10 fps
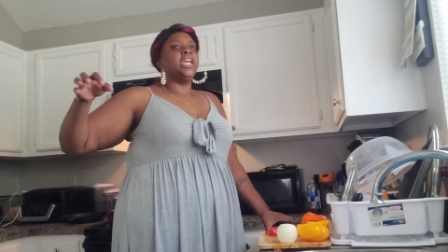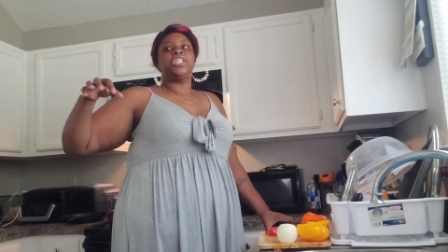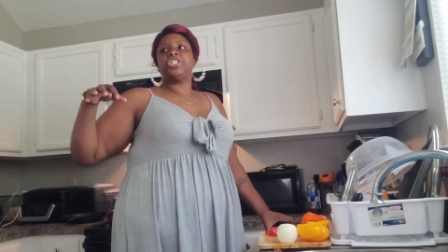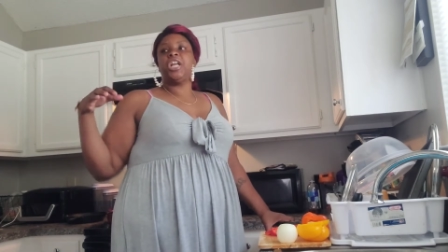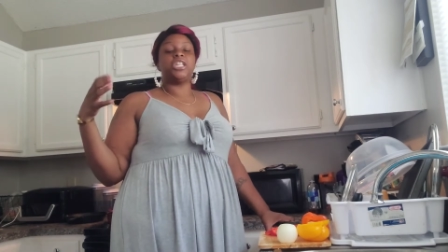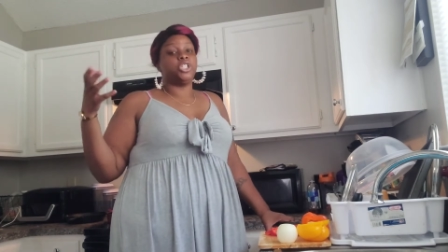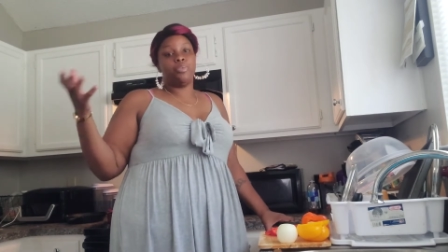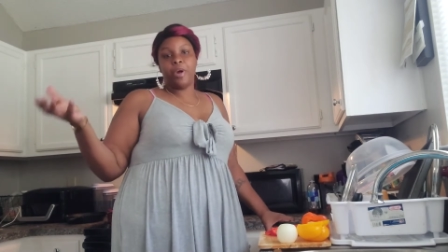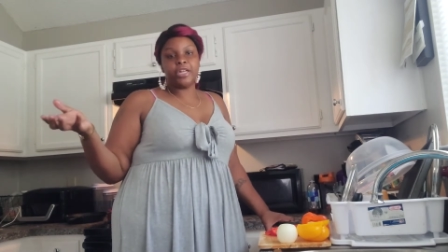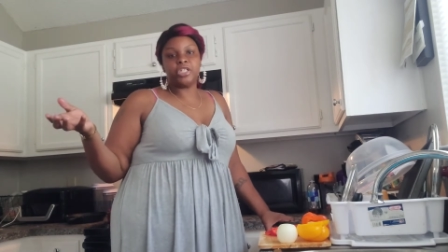She
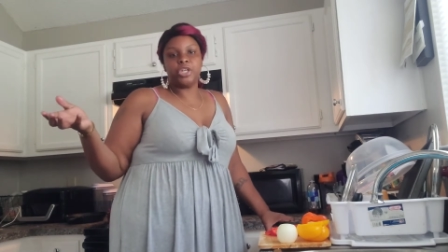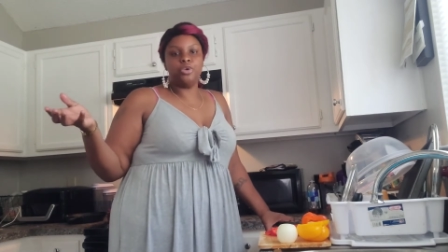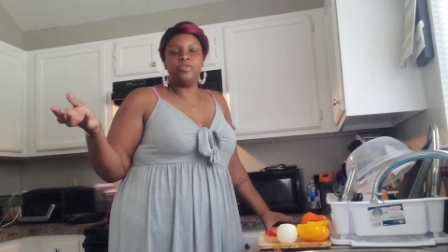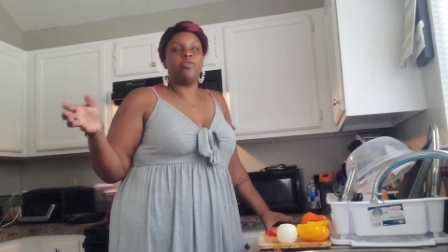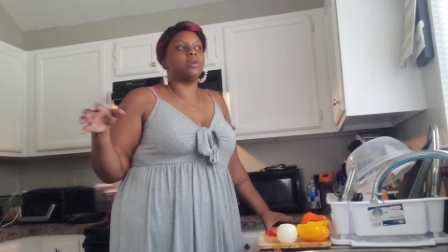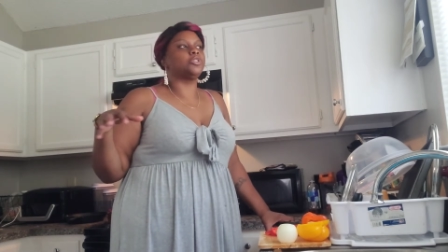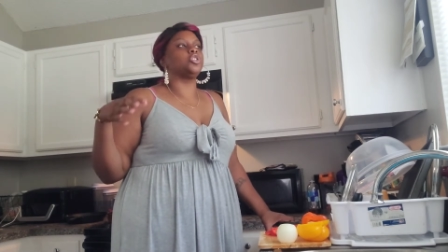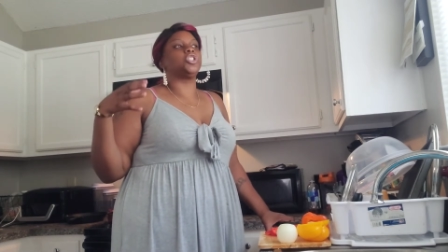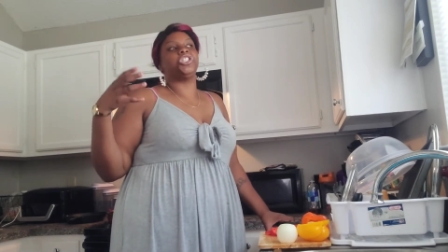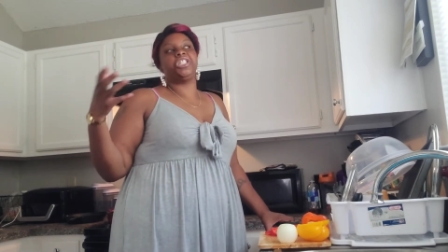wears a uniform, so
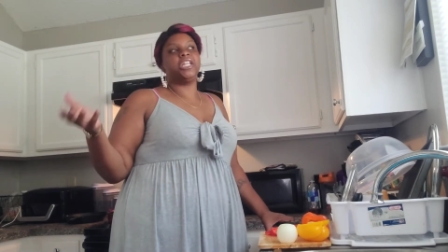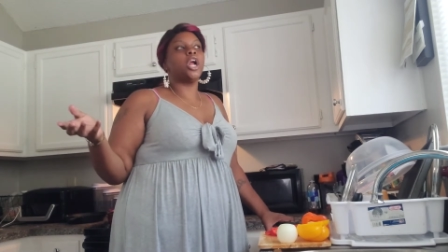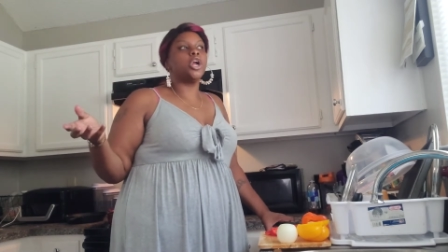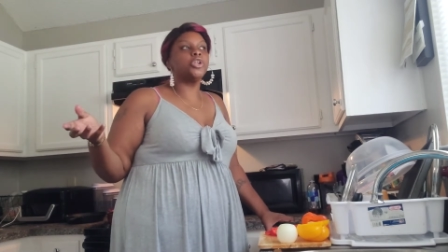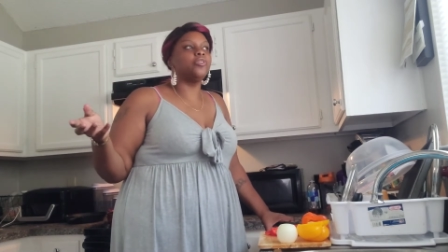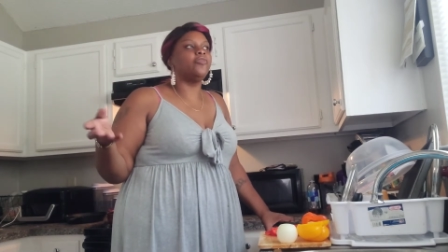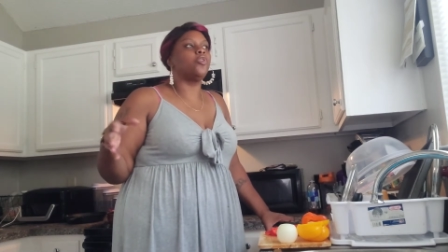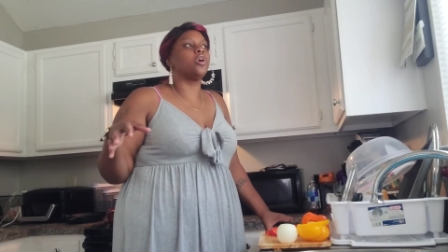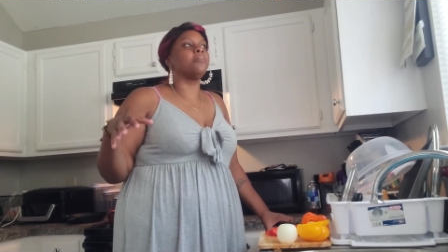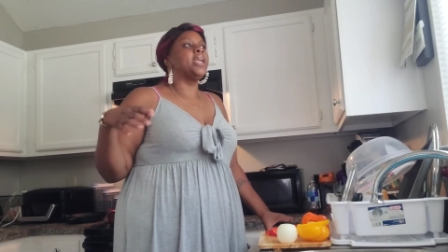she's in her
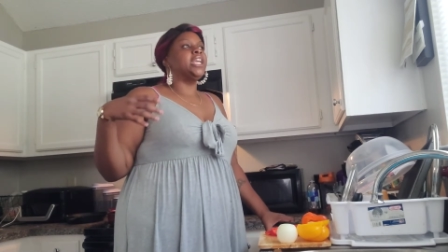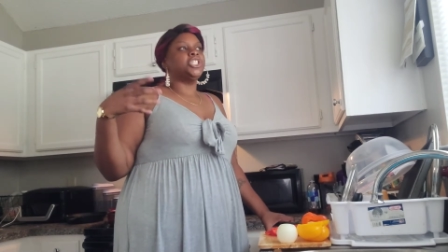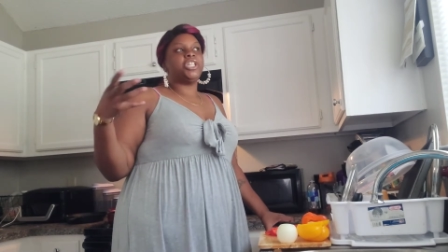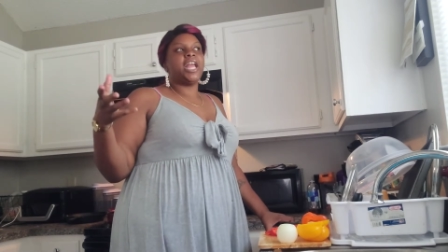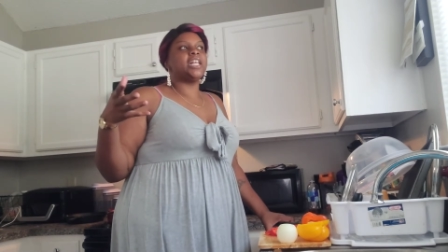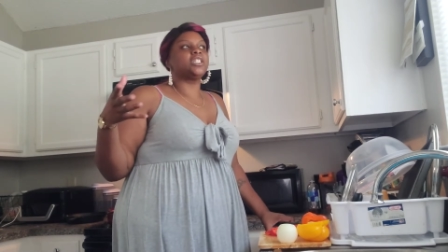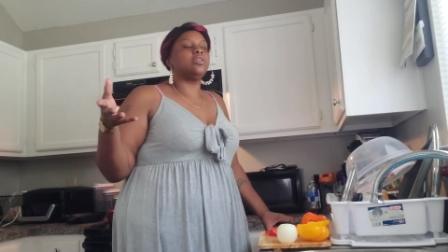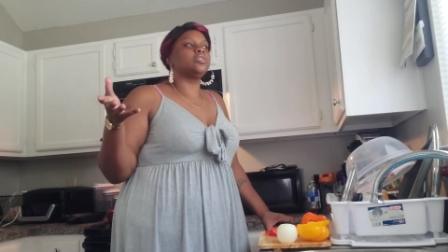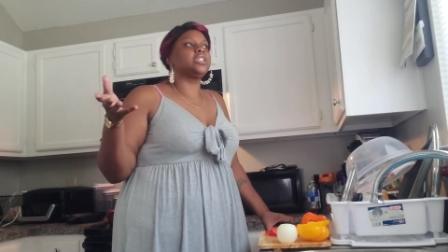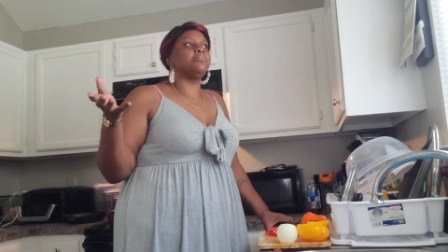uniform. She has
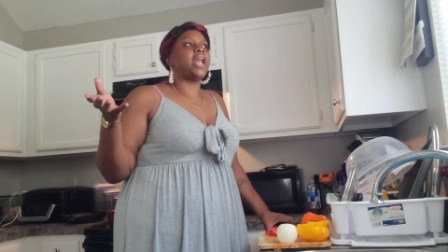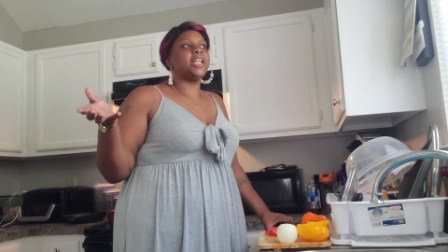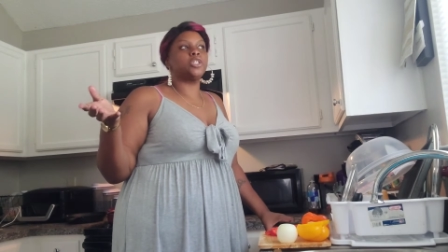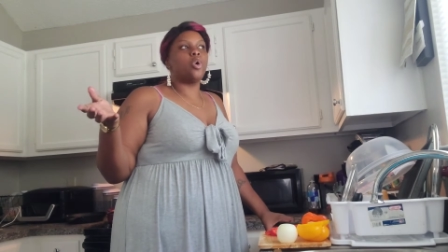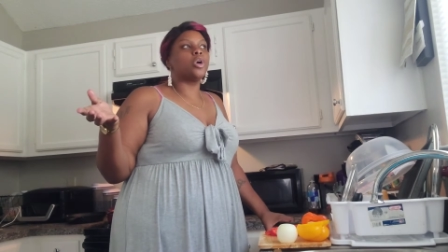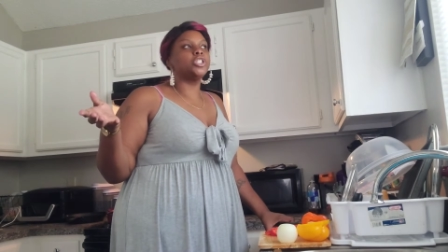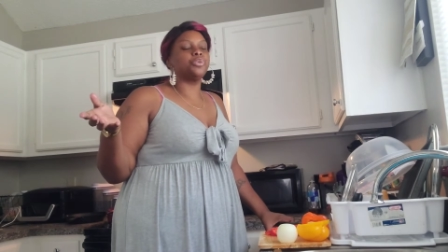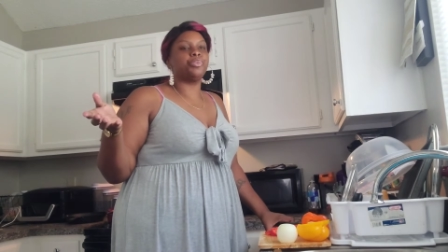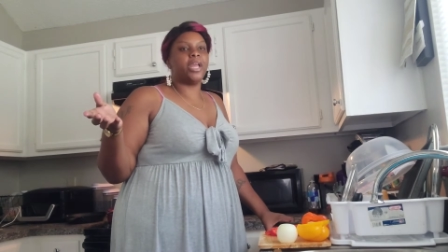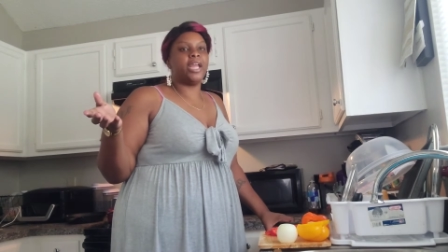on some nice orange
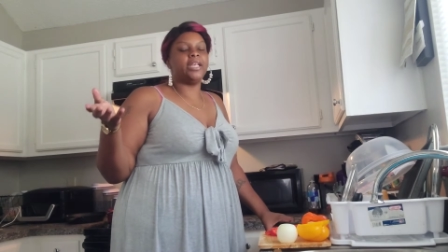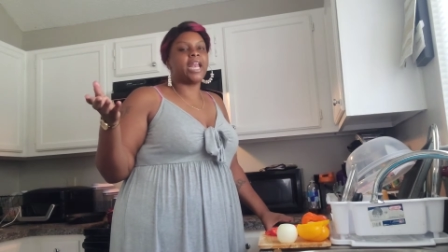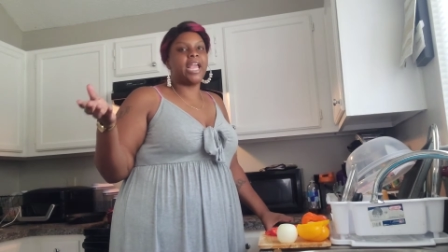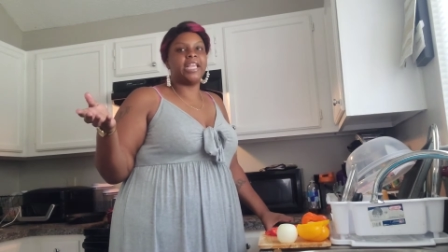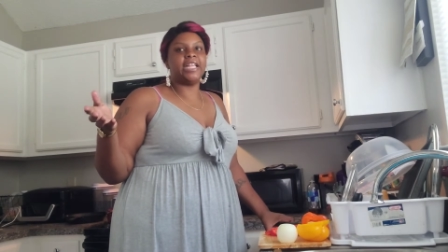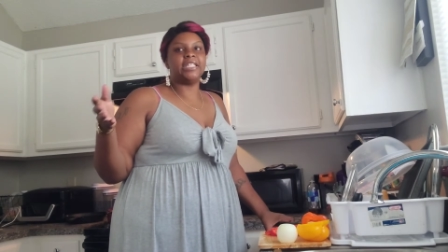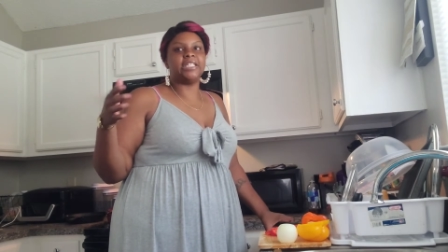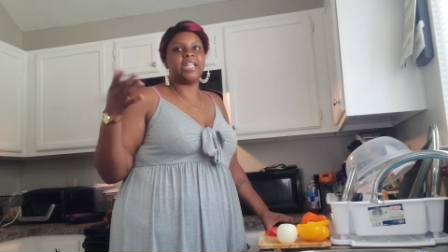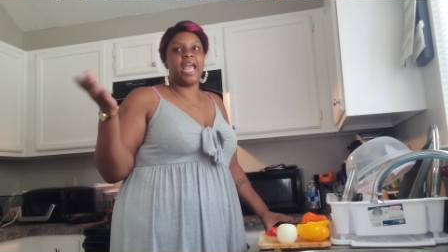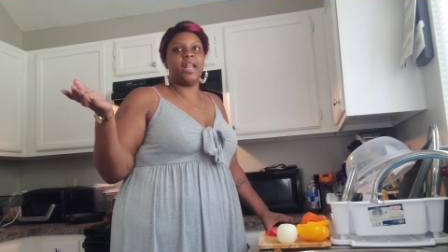and red Nikes
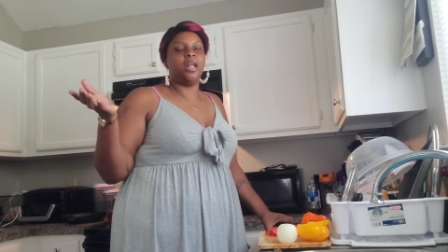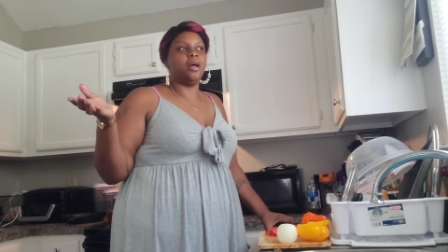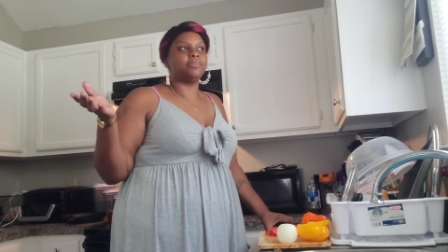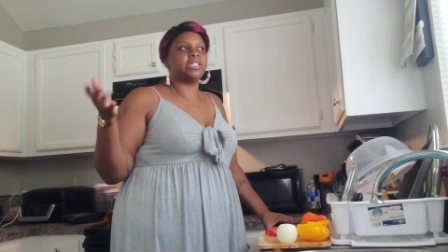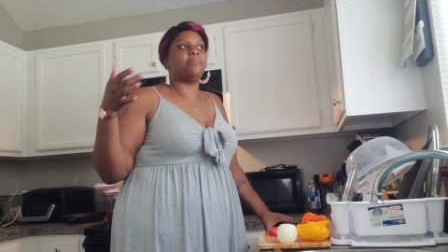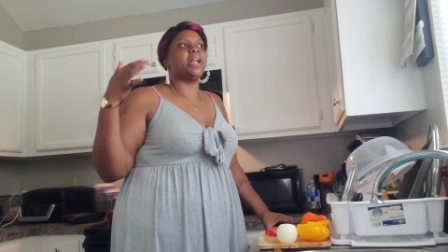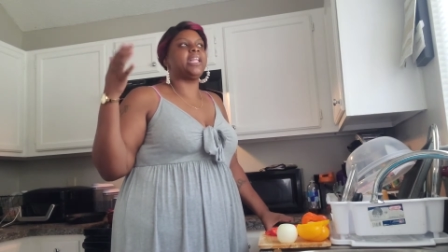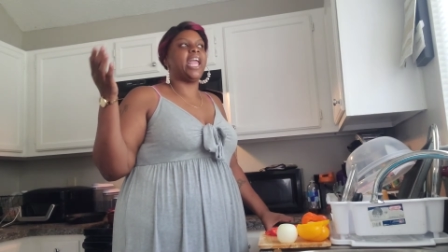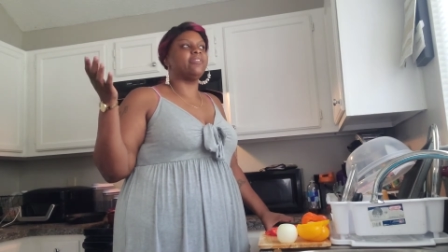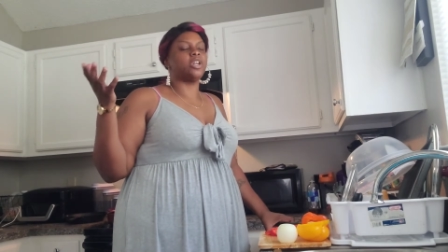that somebody
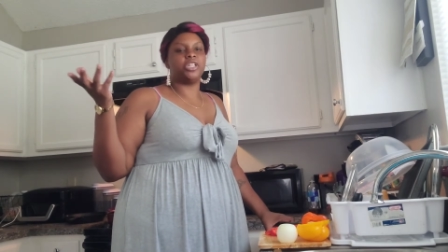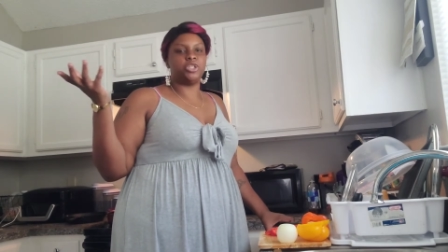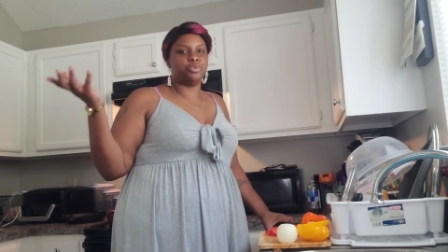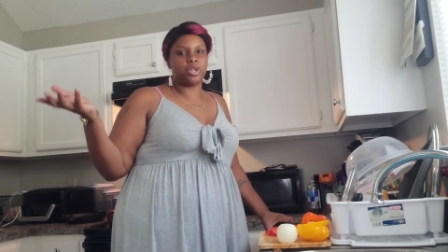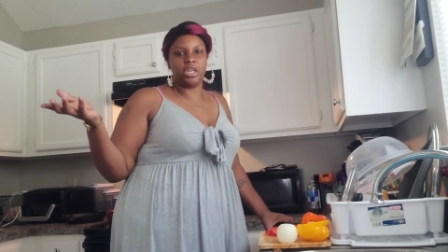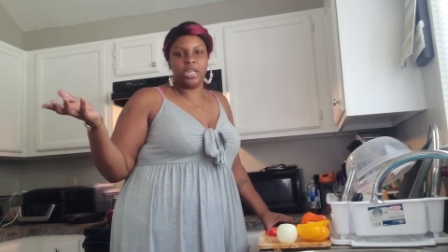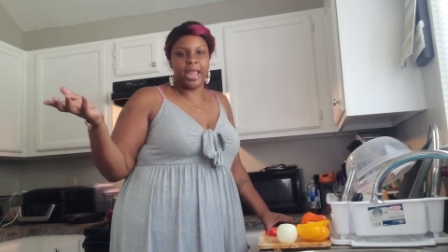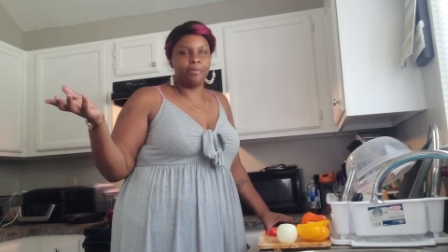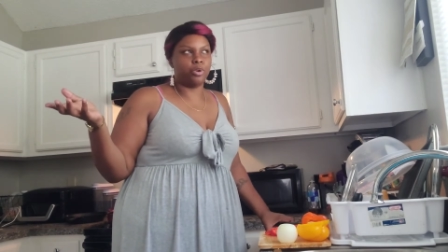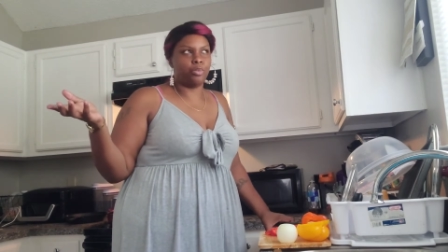gave her that she was only
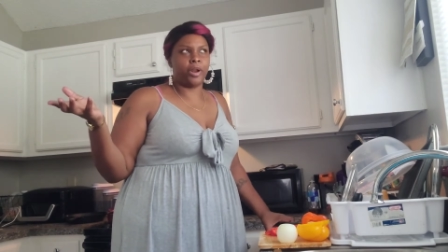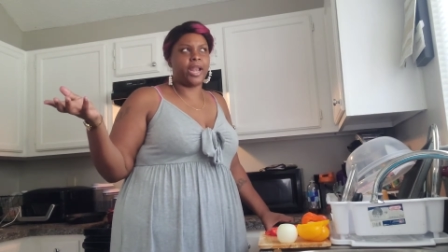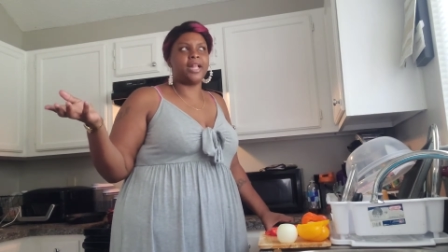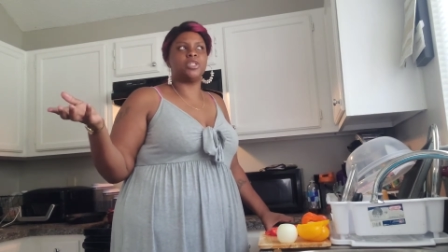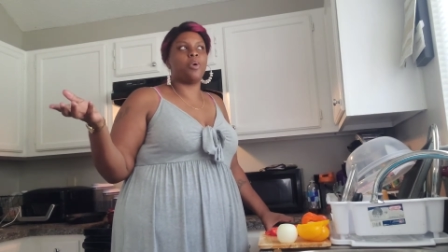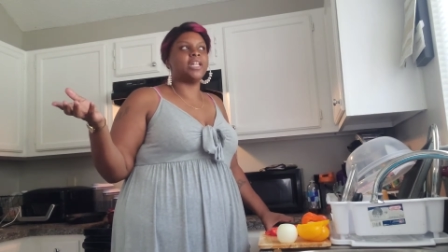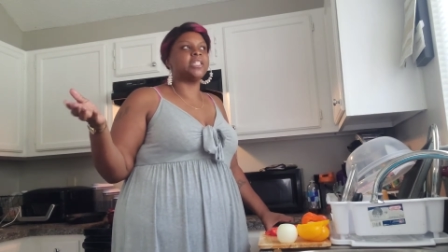able to wear like twice.